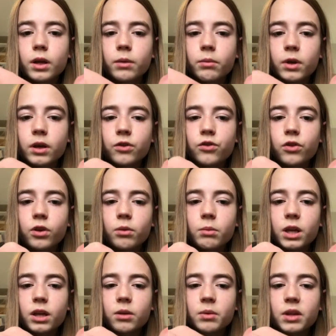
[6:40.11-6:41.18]
I'm actually
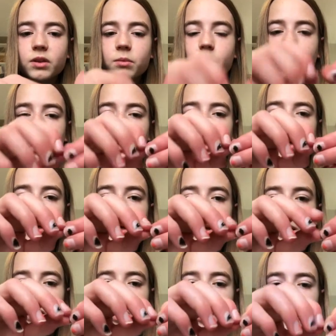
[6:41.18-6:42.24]
gonna make it a bit smaller,
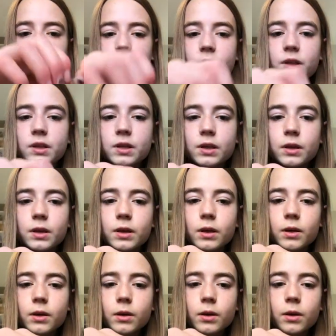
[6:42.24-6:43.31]
but
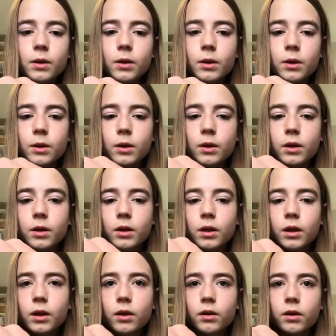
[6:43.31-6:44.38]
yeah,
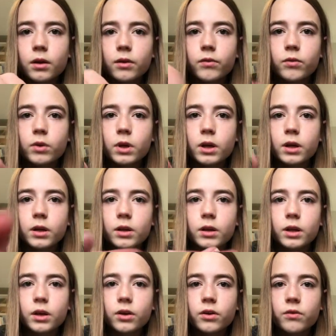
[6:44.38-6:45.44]
and voila.
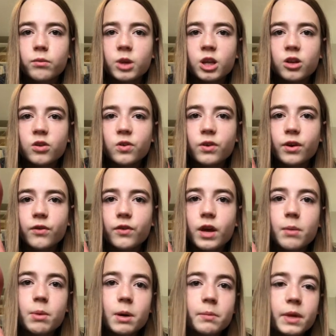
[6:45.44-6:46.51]
Now you've made yourself
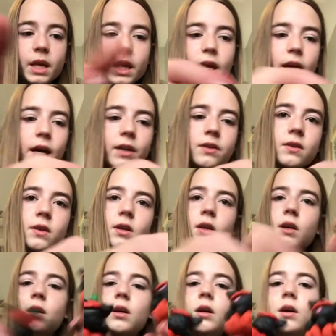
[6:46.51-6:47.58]
a pumpkin cat.
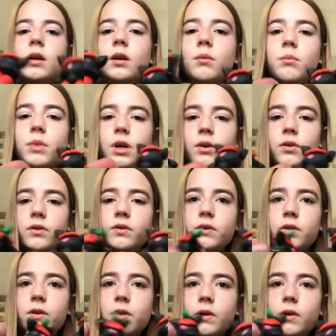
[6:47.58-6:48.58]
Comparison.